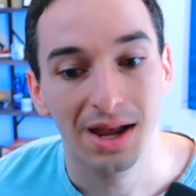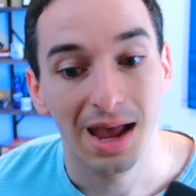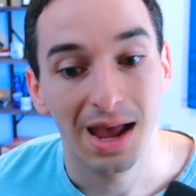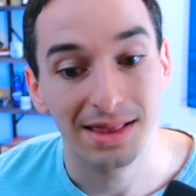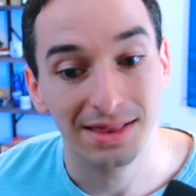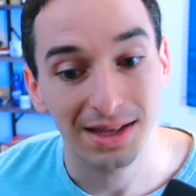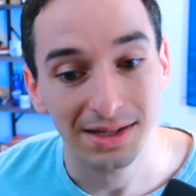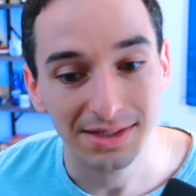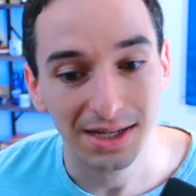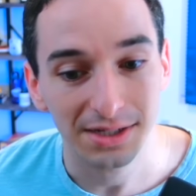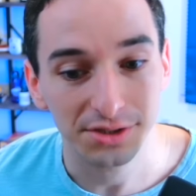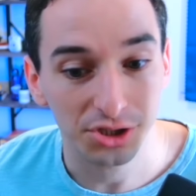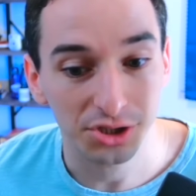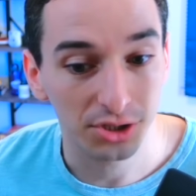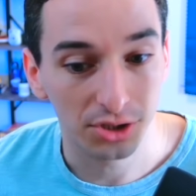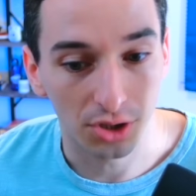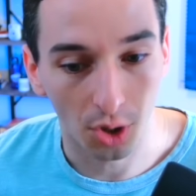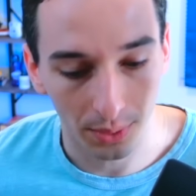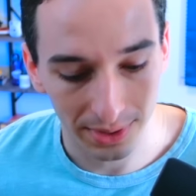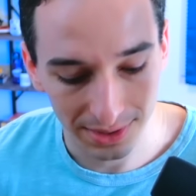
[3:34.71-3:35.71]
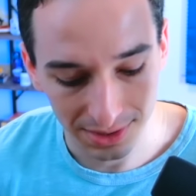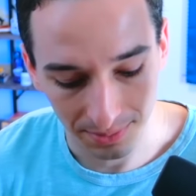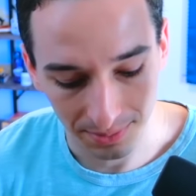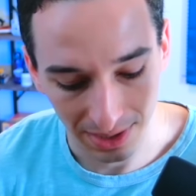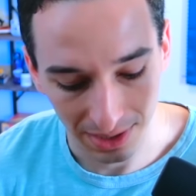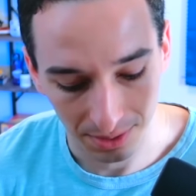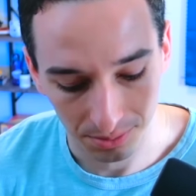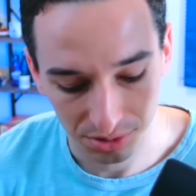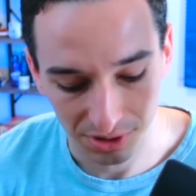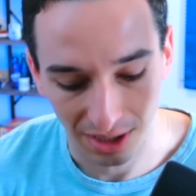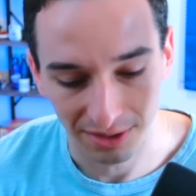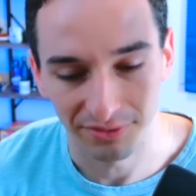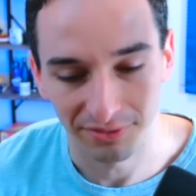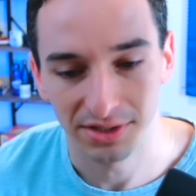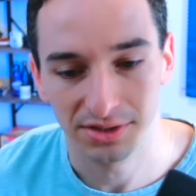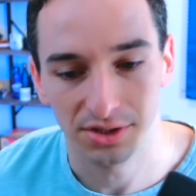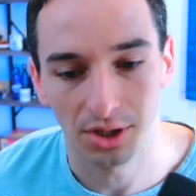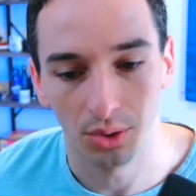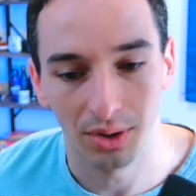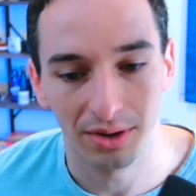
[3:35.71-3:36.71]
And that's actually going to make it
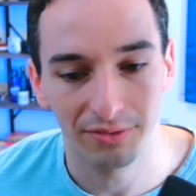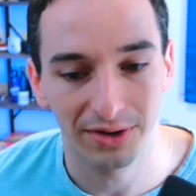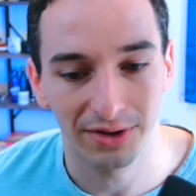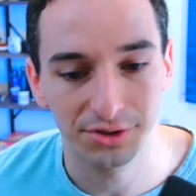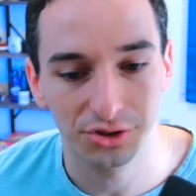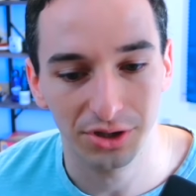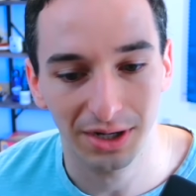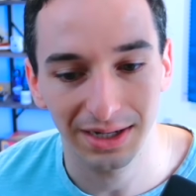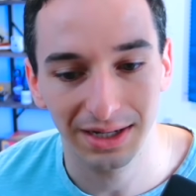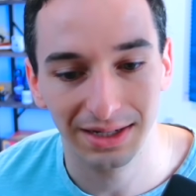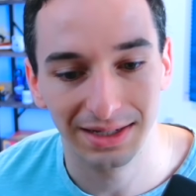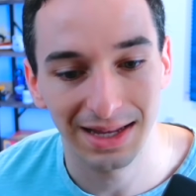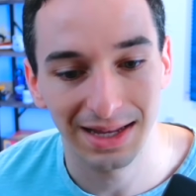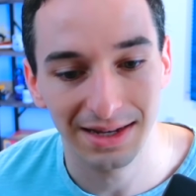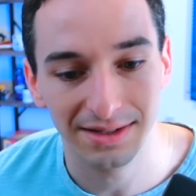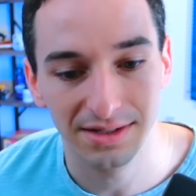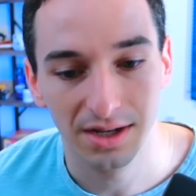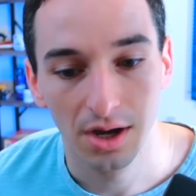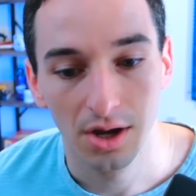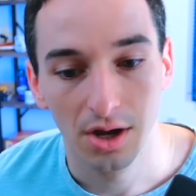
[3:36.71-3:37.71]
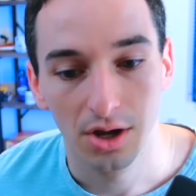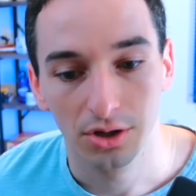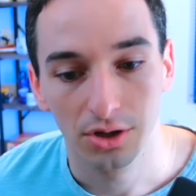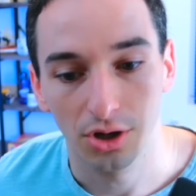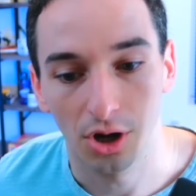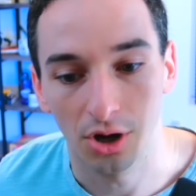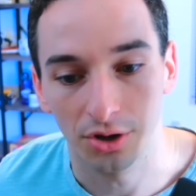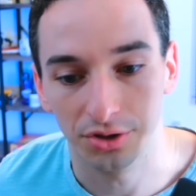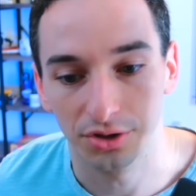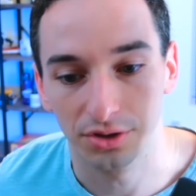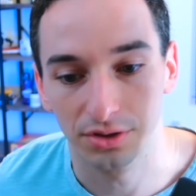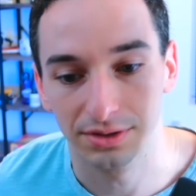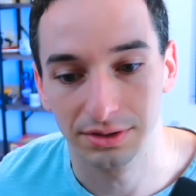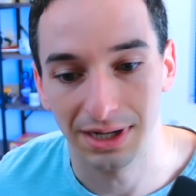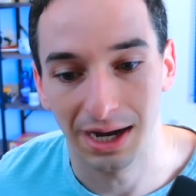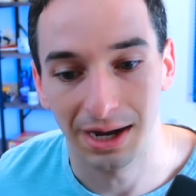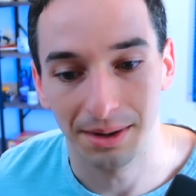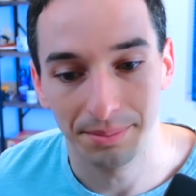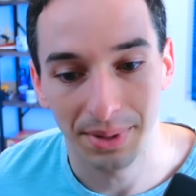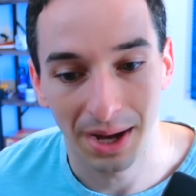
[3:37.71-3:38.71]
private. So if I try to get
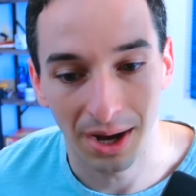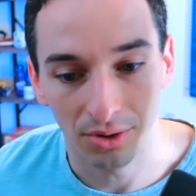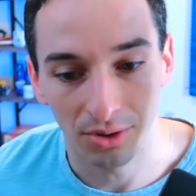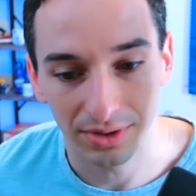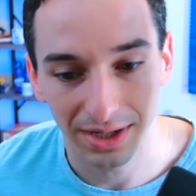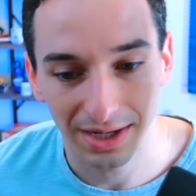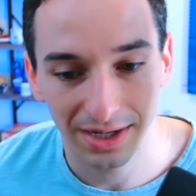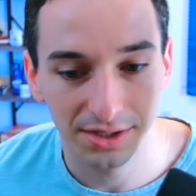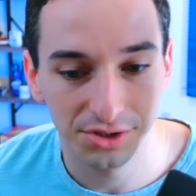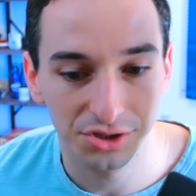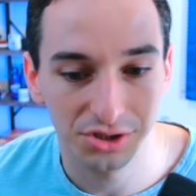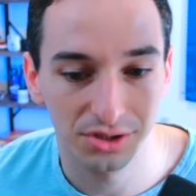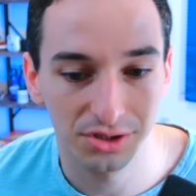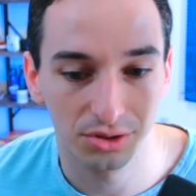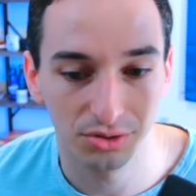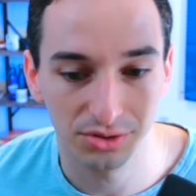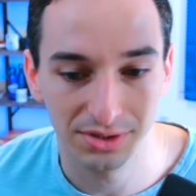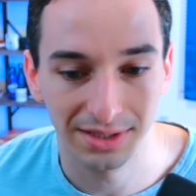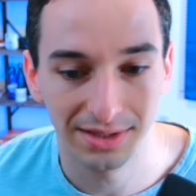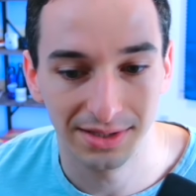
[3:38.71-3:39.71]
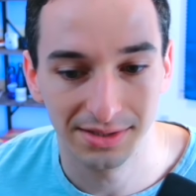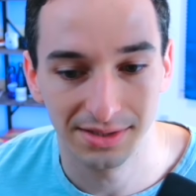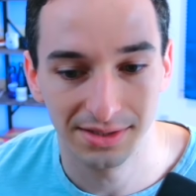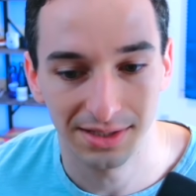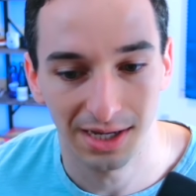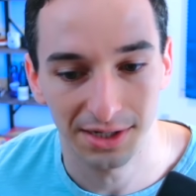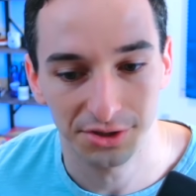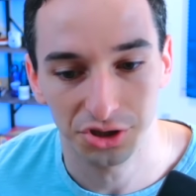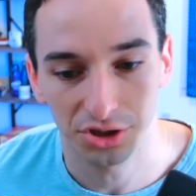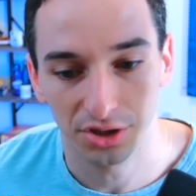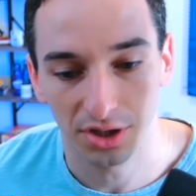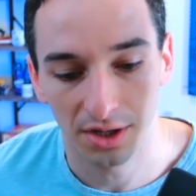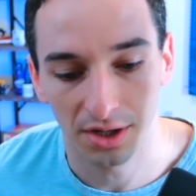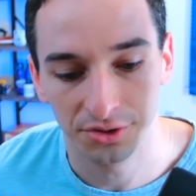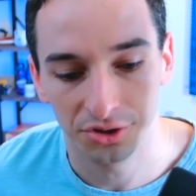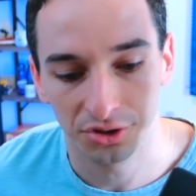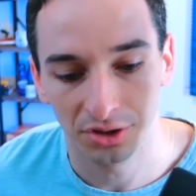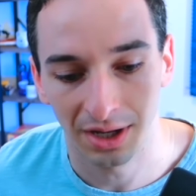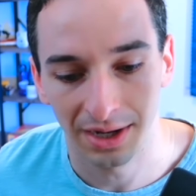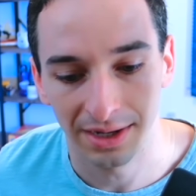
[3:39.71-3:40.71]
Conner.poundAge, you'll see this is actually
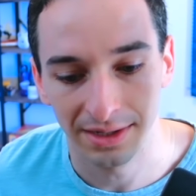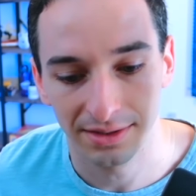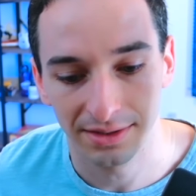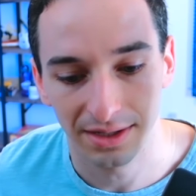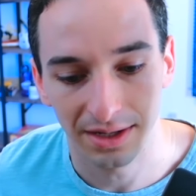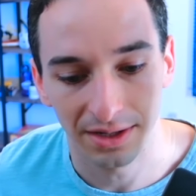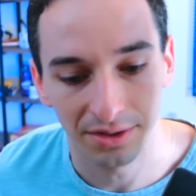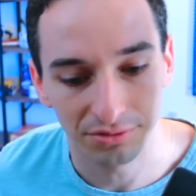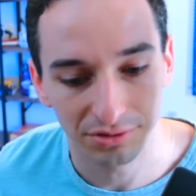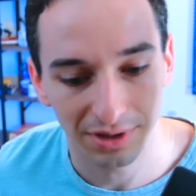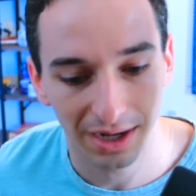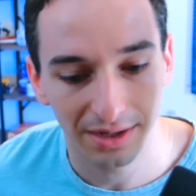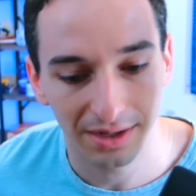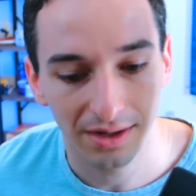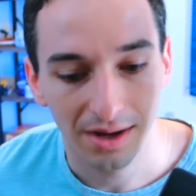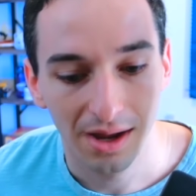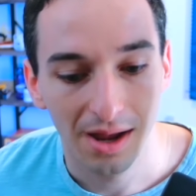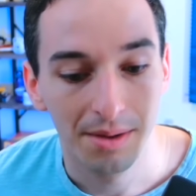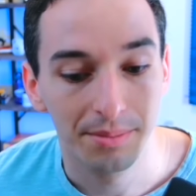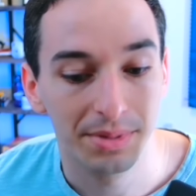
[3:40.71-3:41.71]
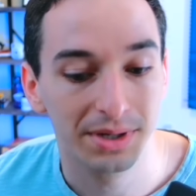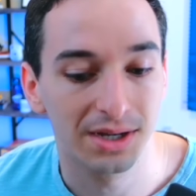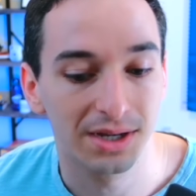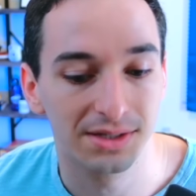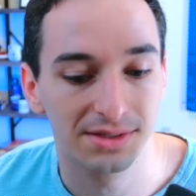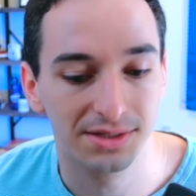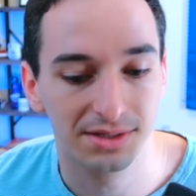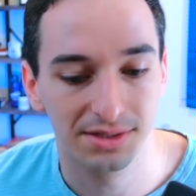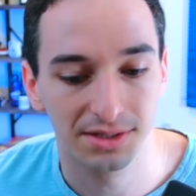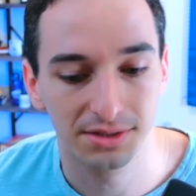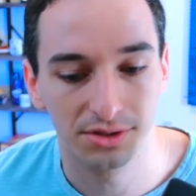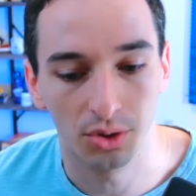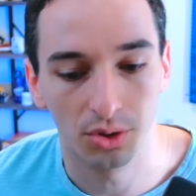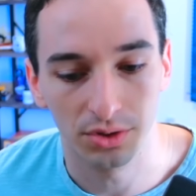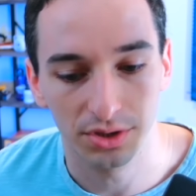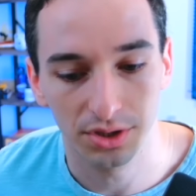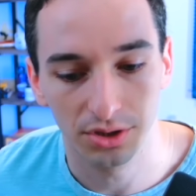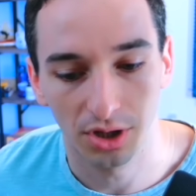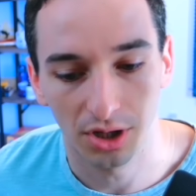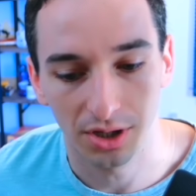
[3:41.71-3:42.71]
underlined in red because this is
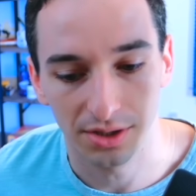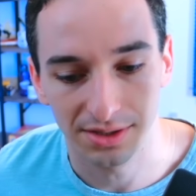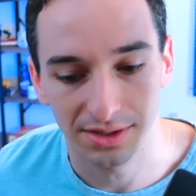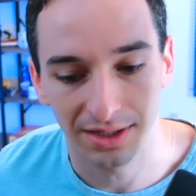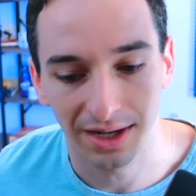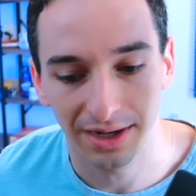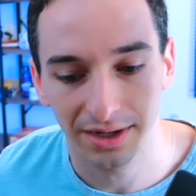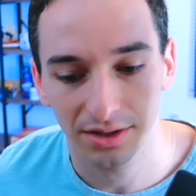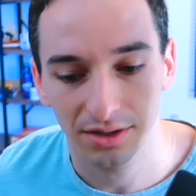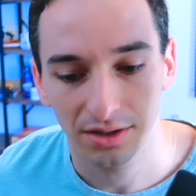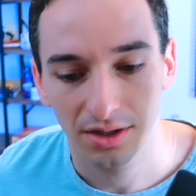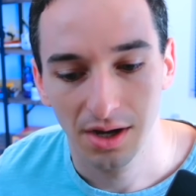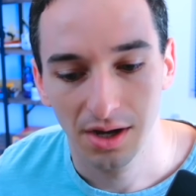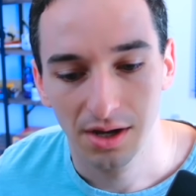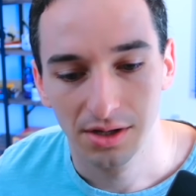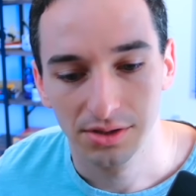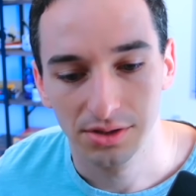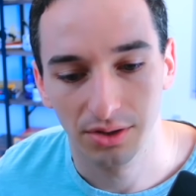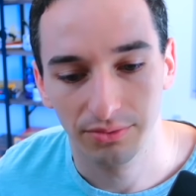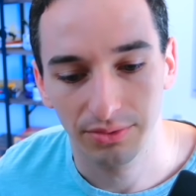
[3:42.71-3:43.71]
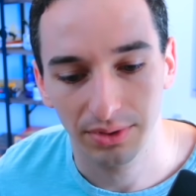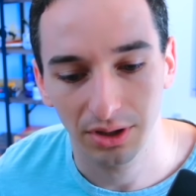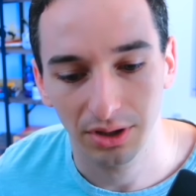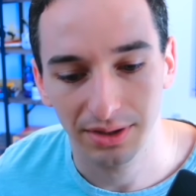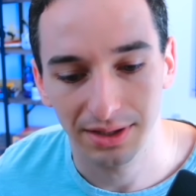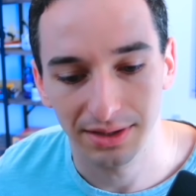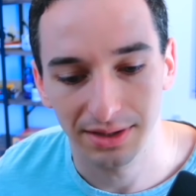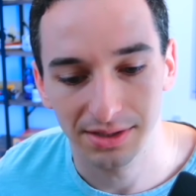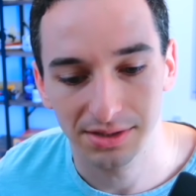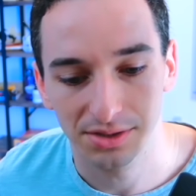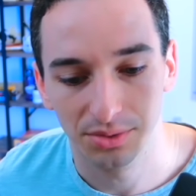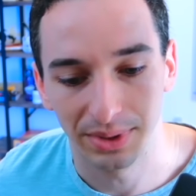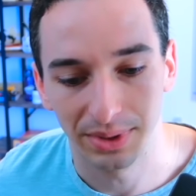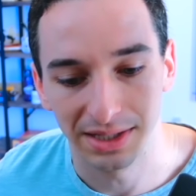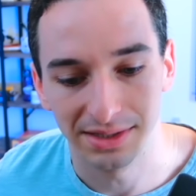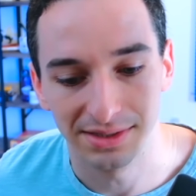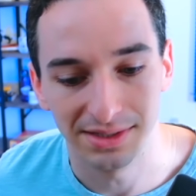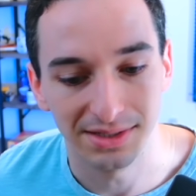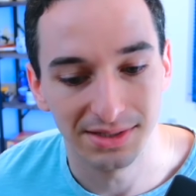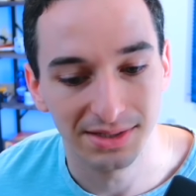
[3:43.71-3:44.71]
going to cause an error. So if we look at this, we
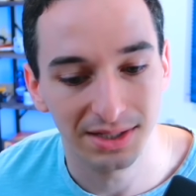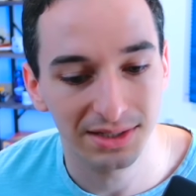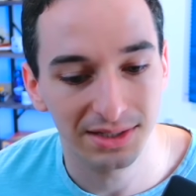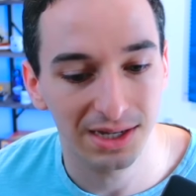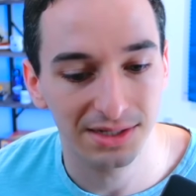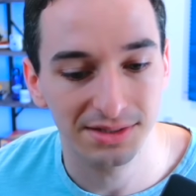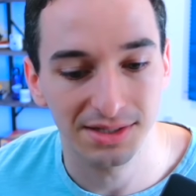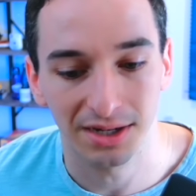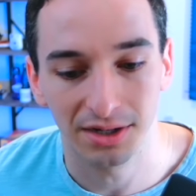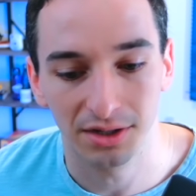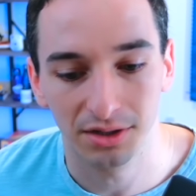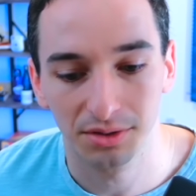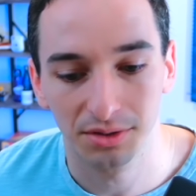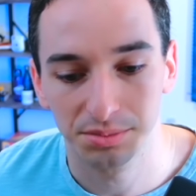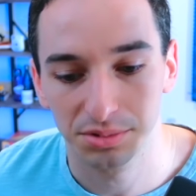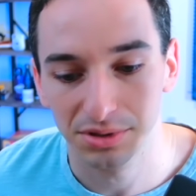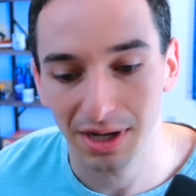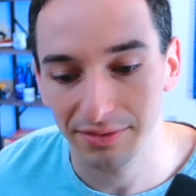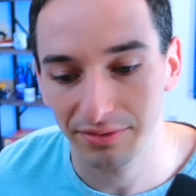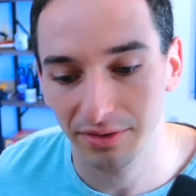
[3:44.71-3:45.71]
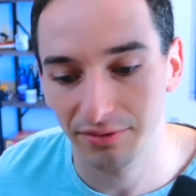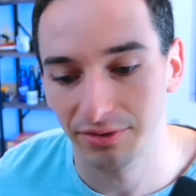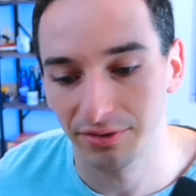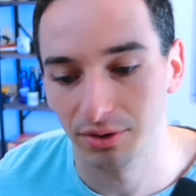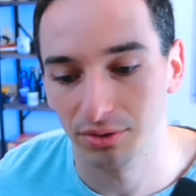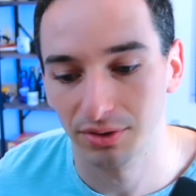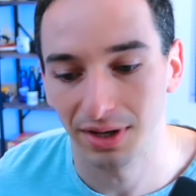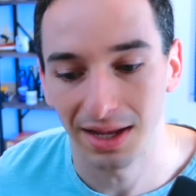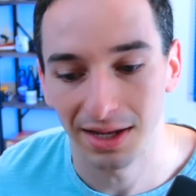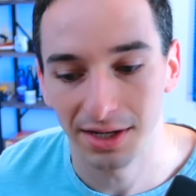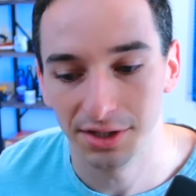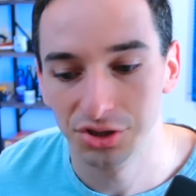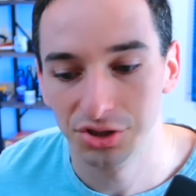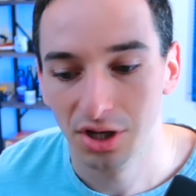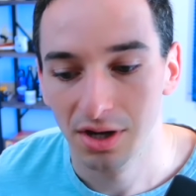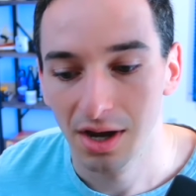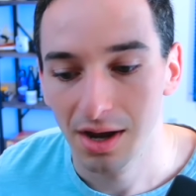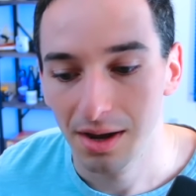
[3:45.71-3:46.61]
can see syntax error, private field age